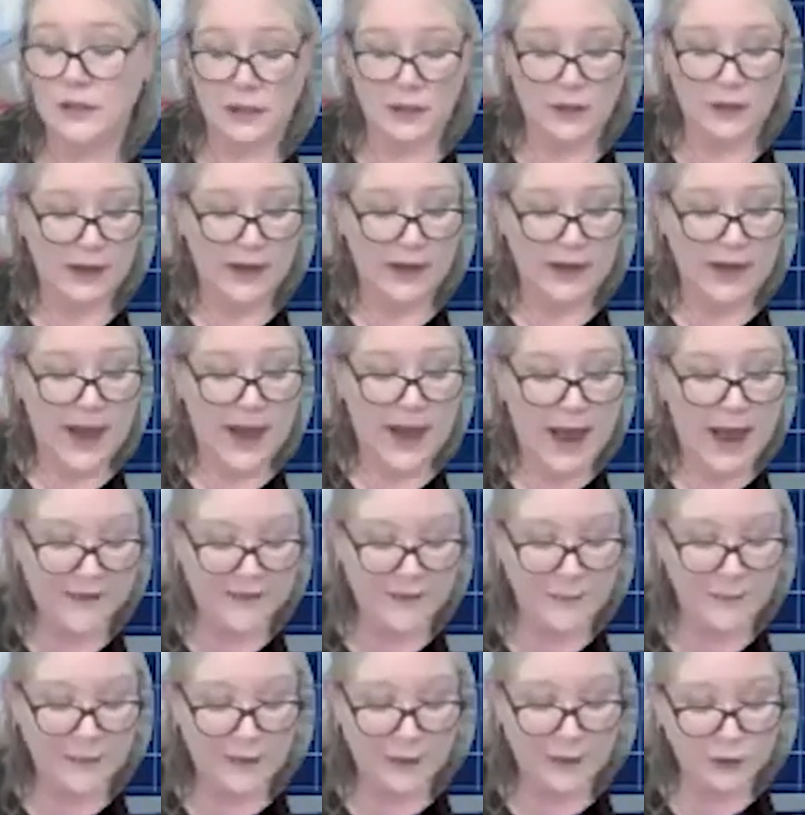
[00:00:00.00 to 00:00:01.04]
It has to
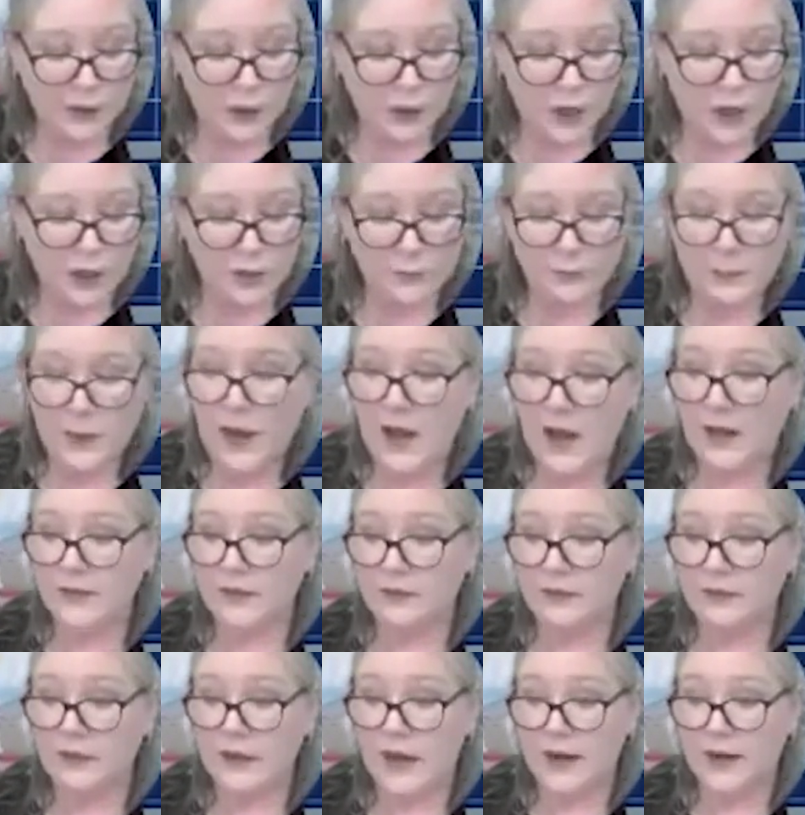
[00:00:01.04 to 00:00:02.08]
be the long
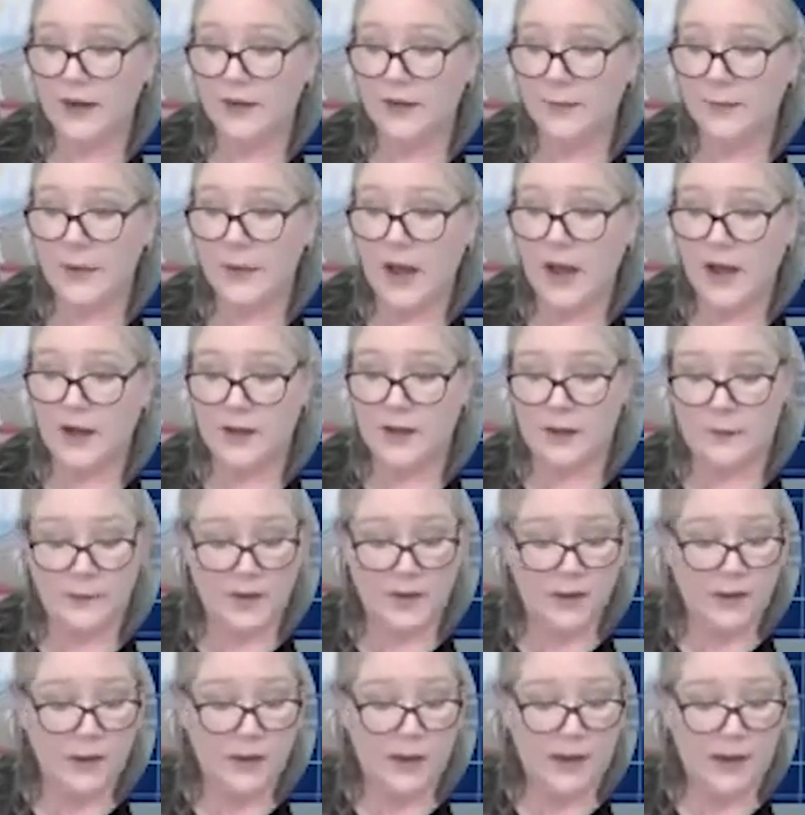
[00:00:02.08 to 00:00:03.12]
positive side on the bottom
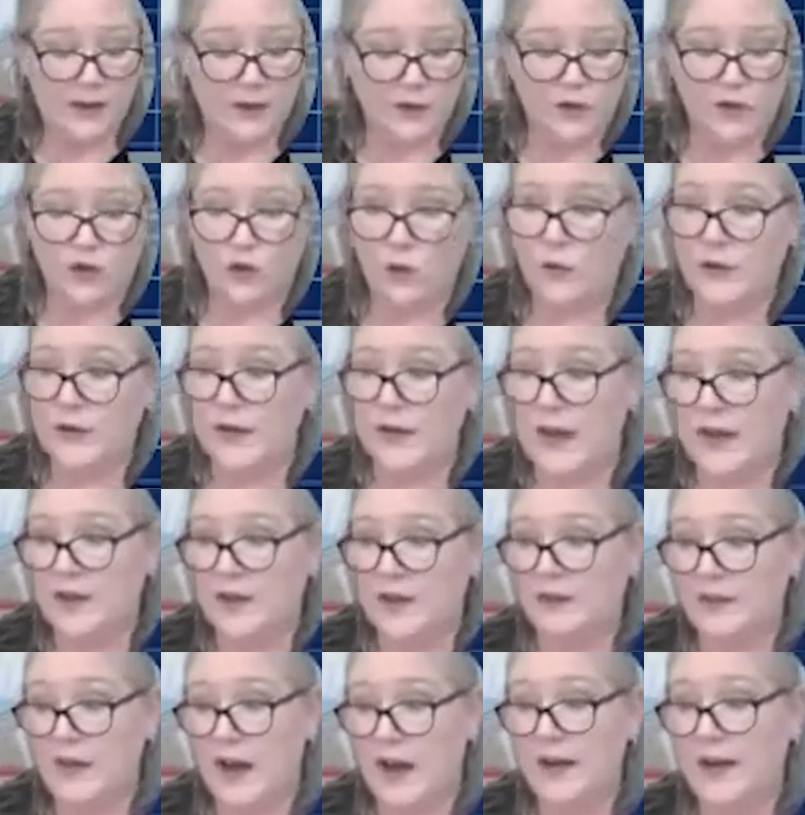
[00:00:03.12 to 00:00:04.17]
and the short negative
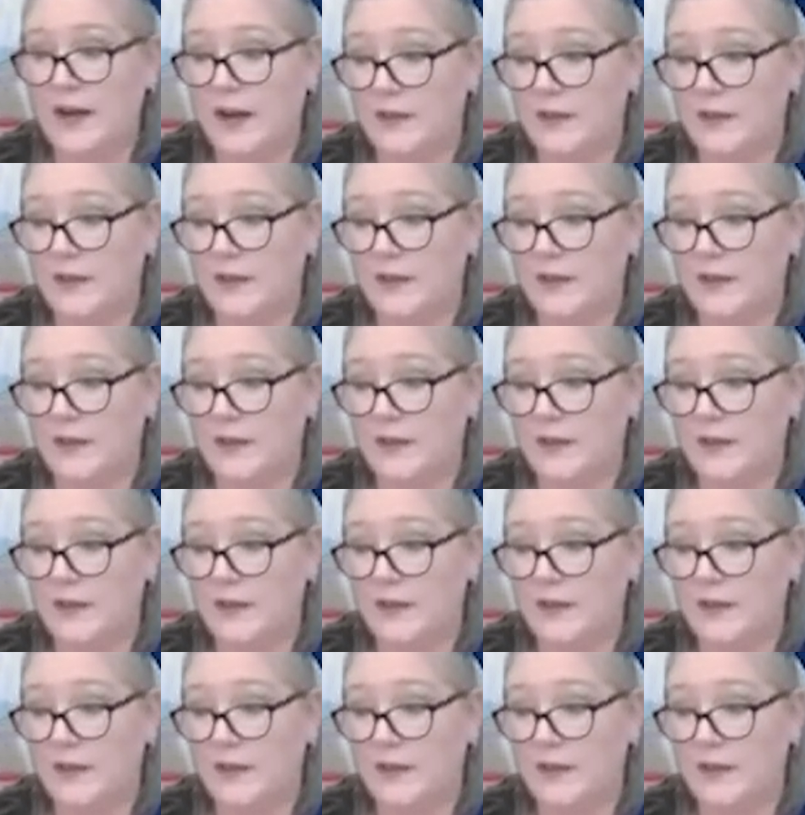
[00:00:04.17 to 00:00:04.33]
side on the